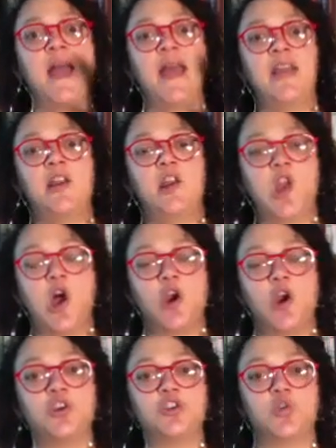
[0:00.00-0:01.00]
and
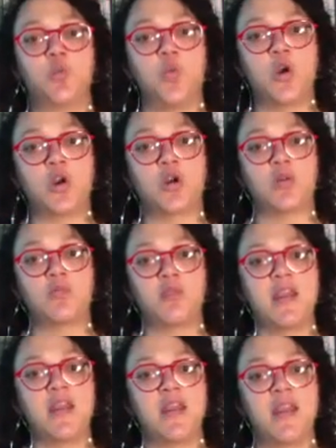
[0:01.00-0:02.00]
larger work
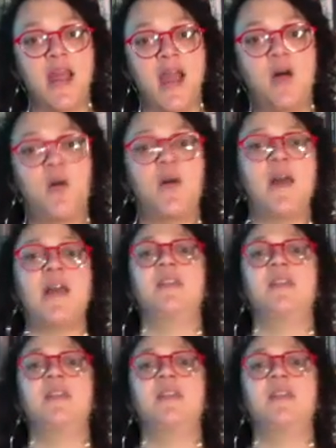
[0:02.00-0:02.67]
right now, and